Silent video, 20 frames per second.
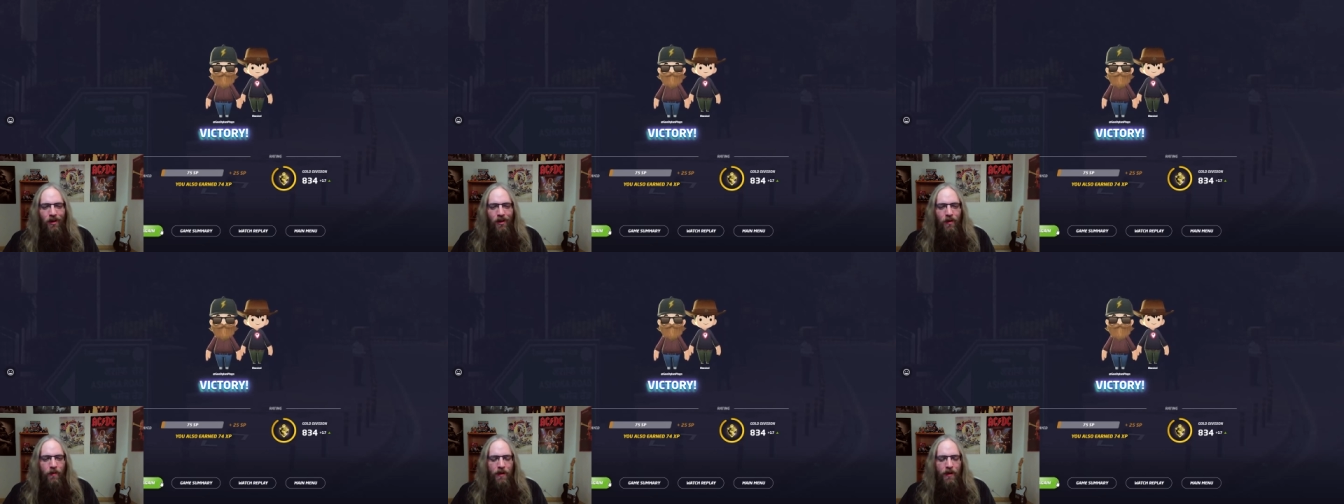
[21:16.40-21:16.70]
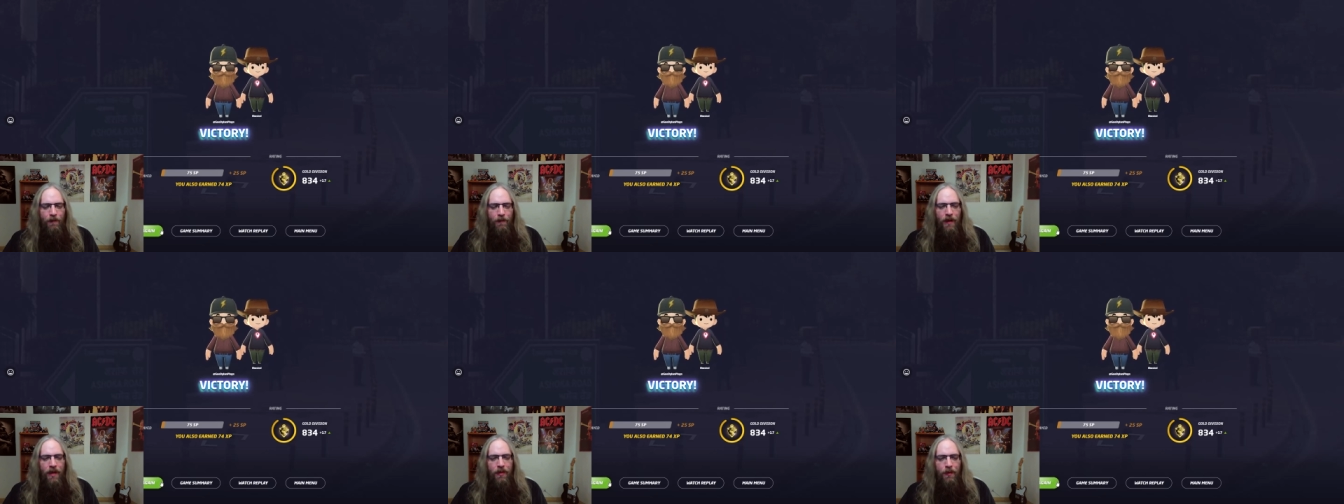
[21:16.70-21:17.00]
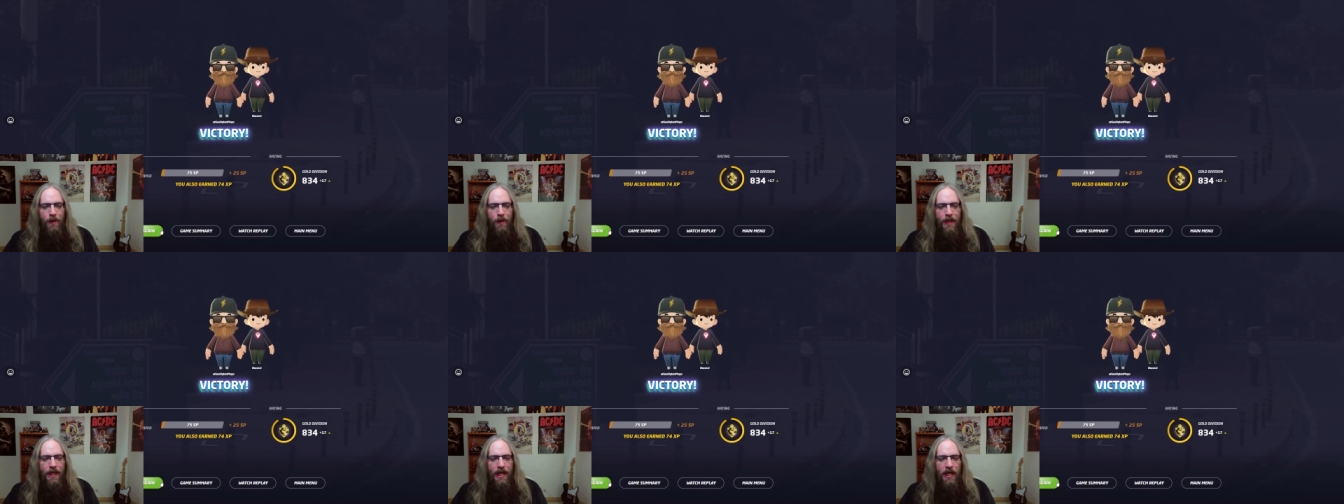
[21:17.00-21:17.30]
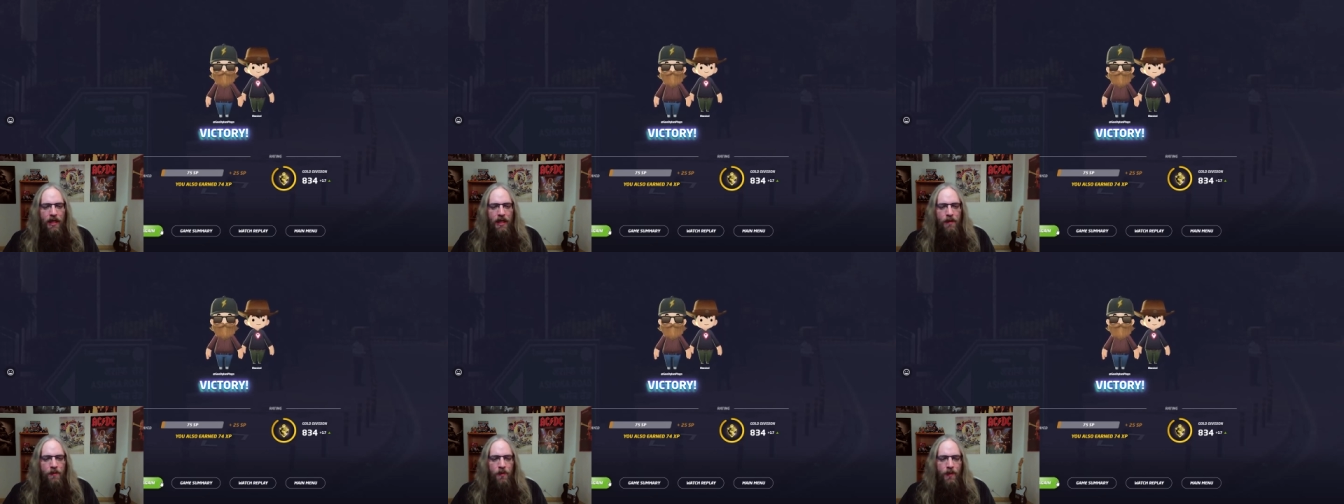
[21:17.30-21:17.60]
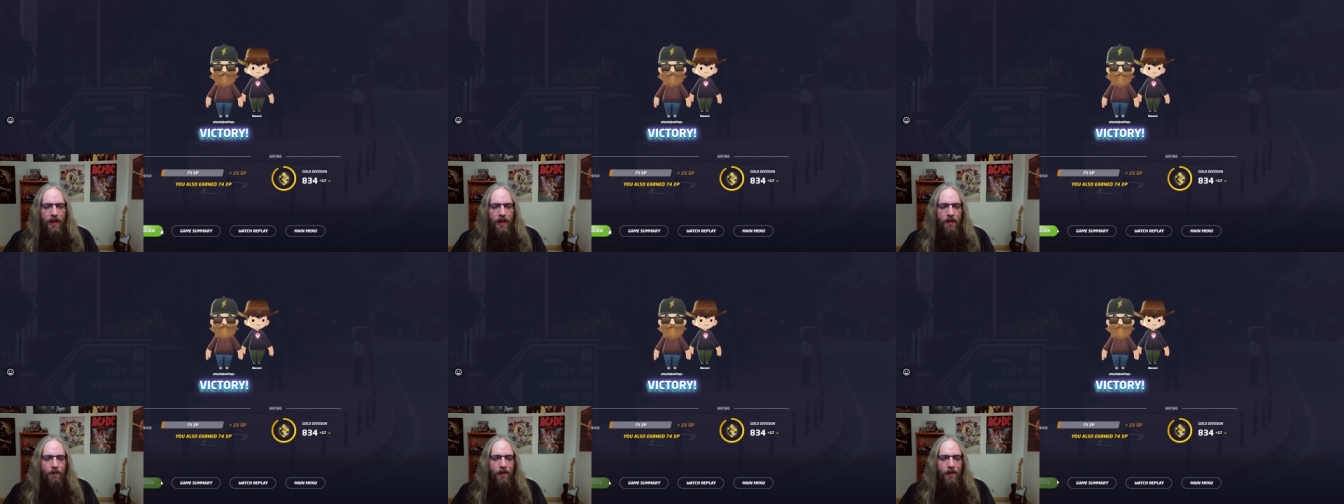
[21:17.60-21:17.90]
We played three games,
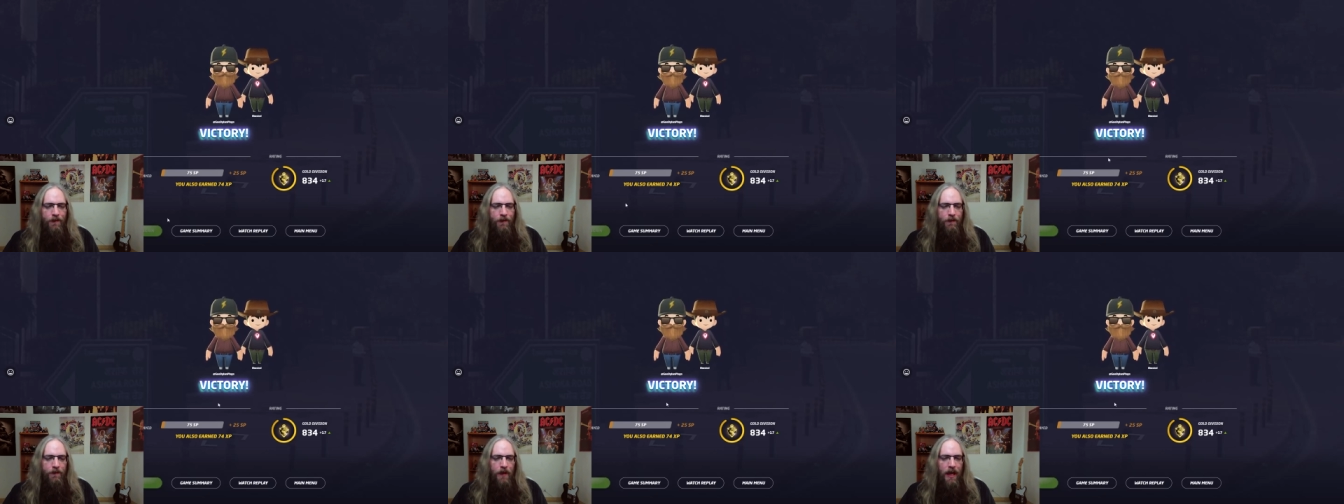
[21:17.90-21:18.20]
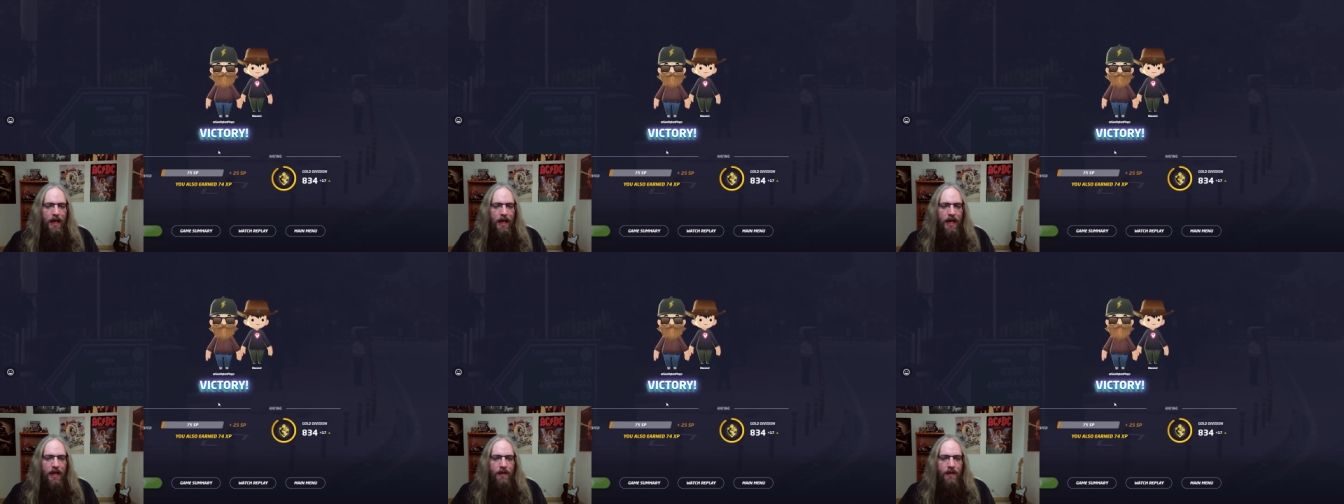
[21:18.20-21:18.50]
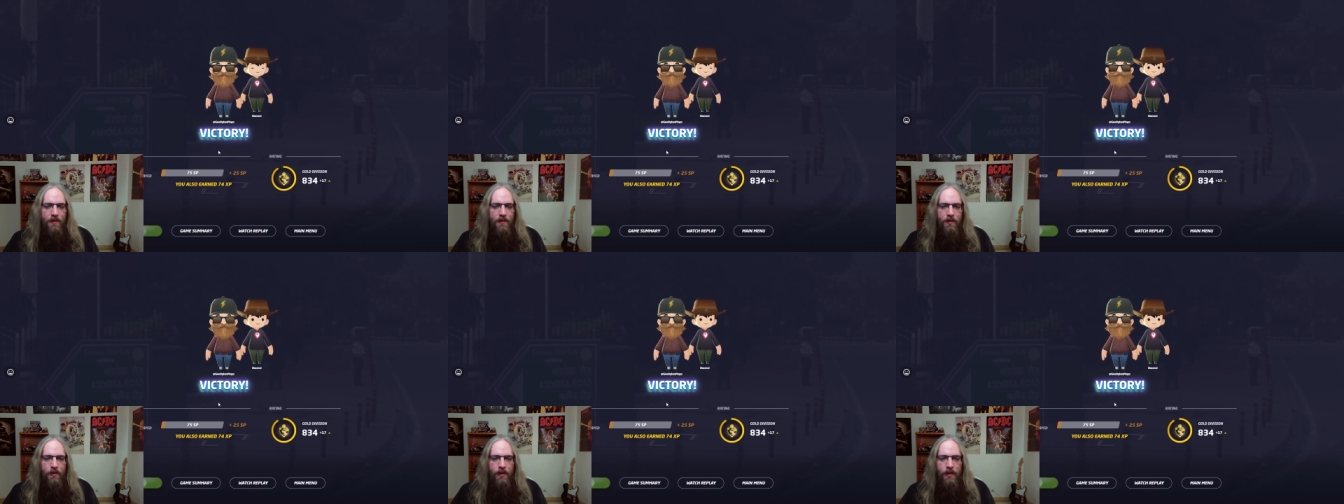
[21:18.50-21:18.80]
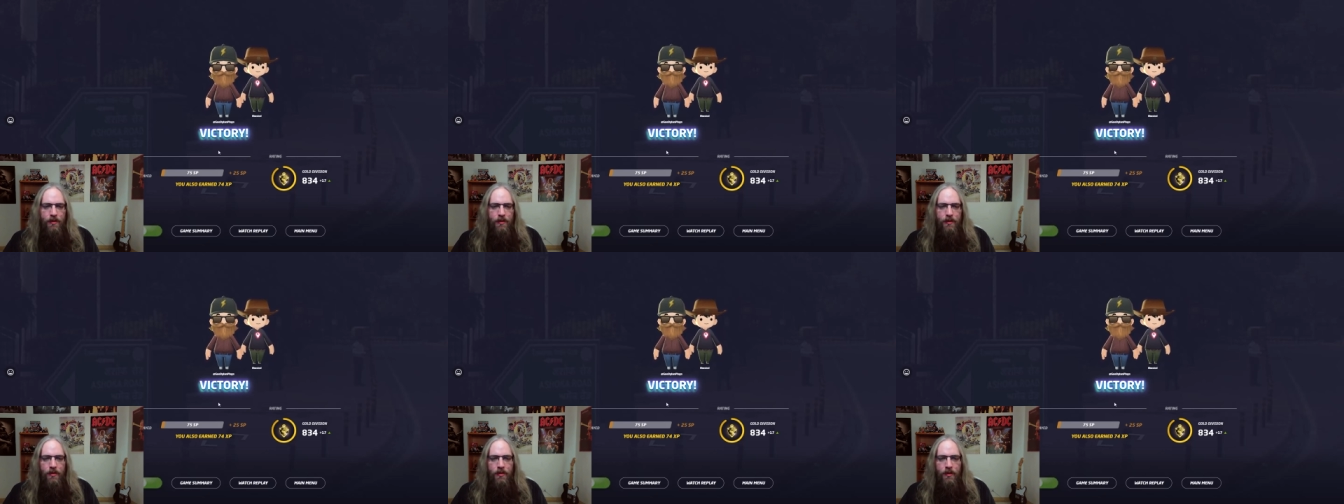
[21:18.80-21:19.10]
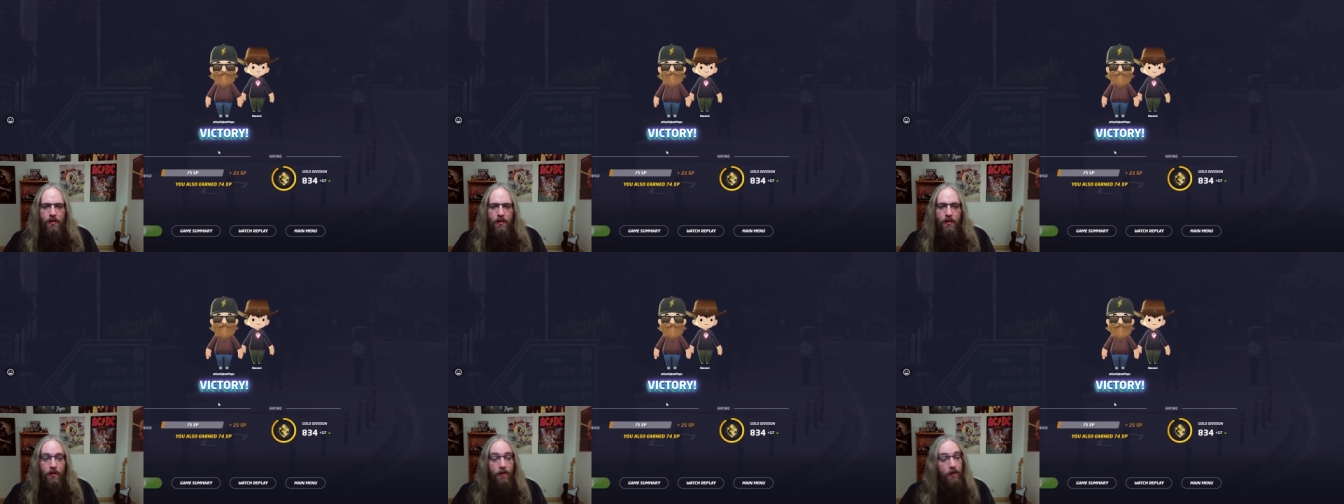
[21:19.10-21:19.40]
we gotta play five, so
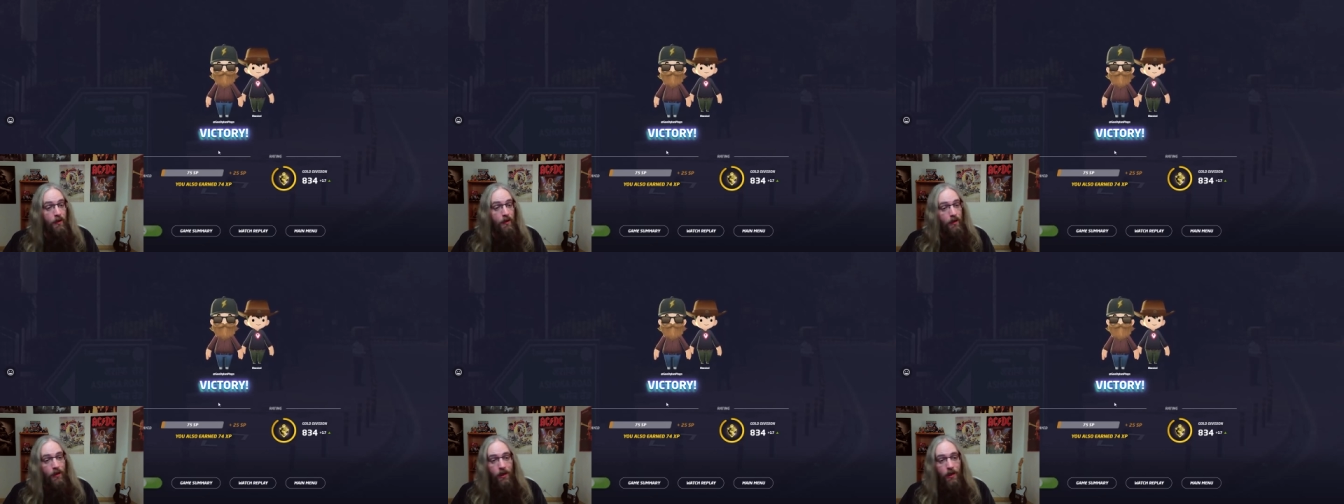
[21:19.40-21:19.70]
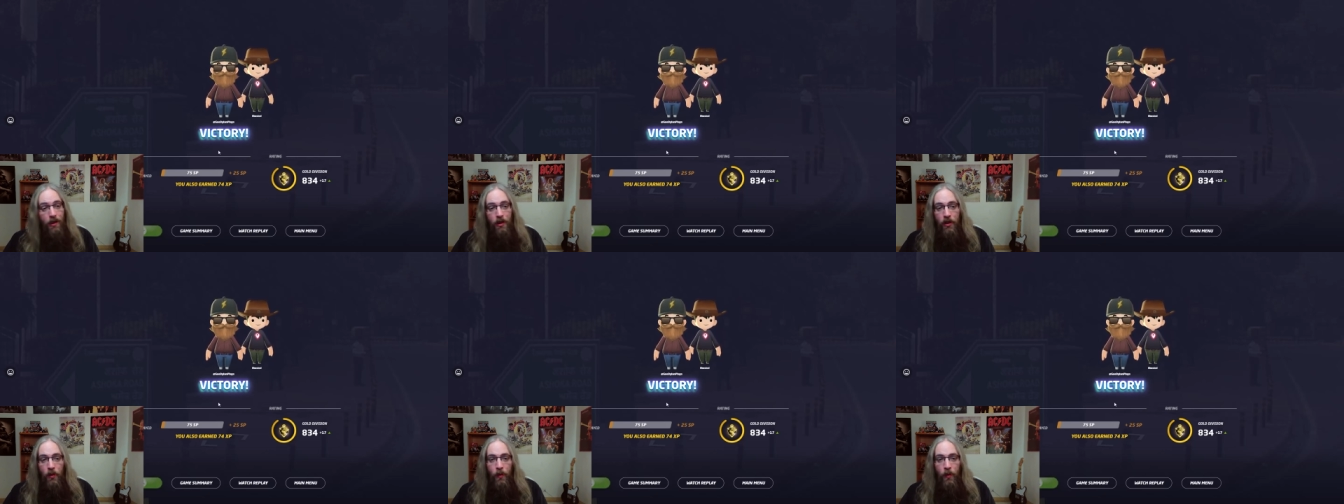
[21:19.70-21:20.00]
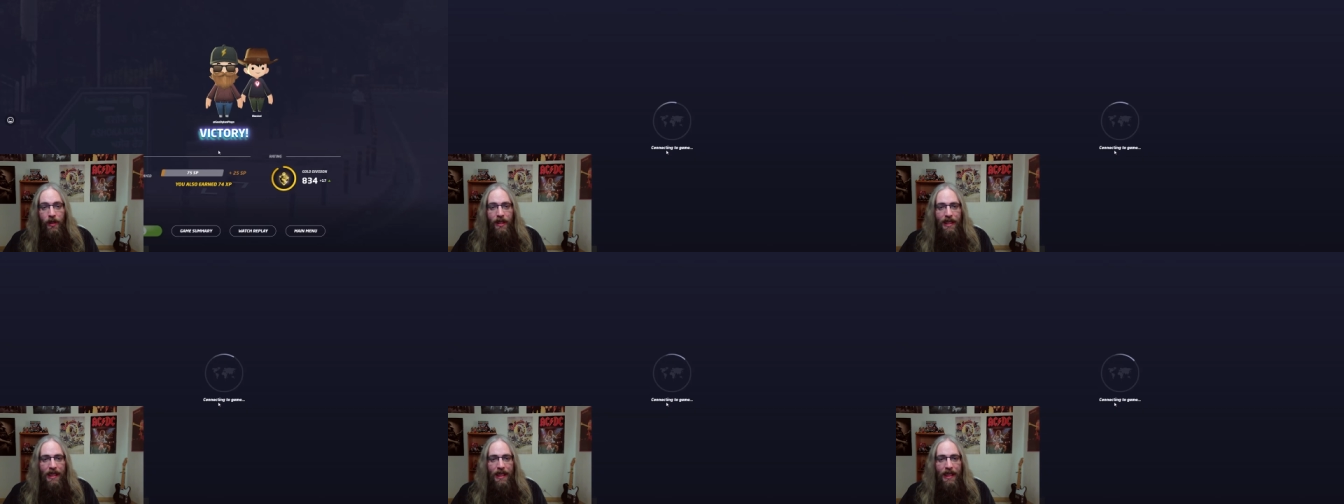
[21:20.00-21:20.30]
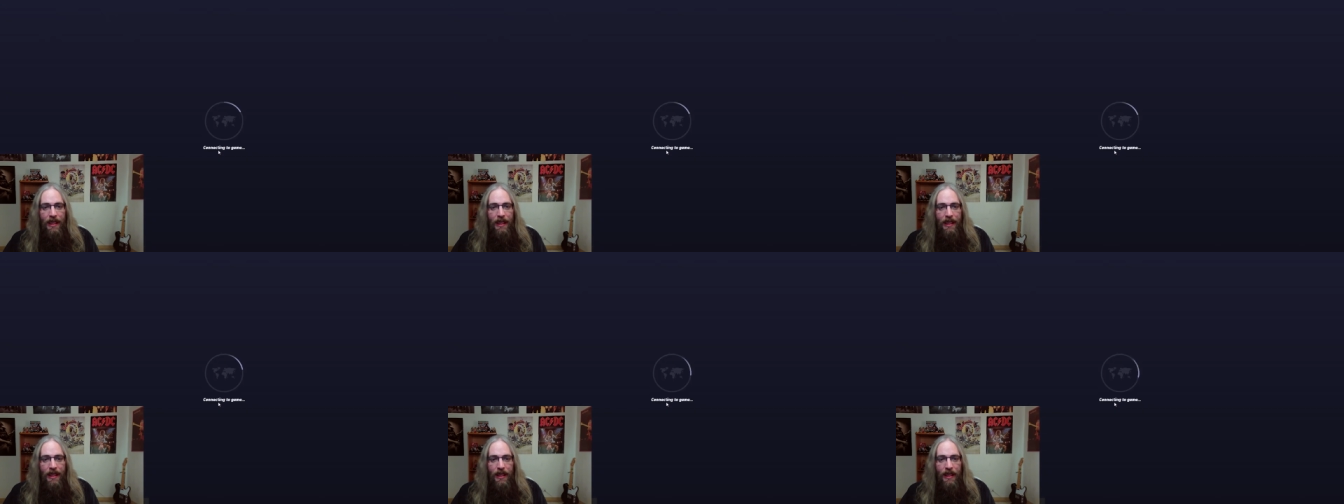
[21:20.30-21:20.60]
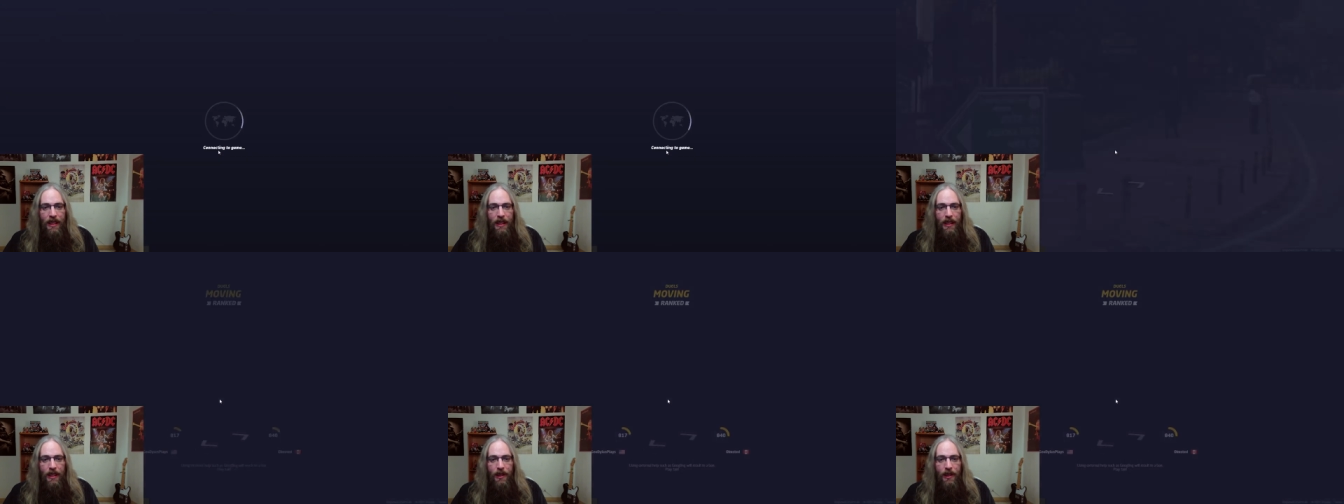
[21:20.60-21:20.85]
let's do it again.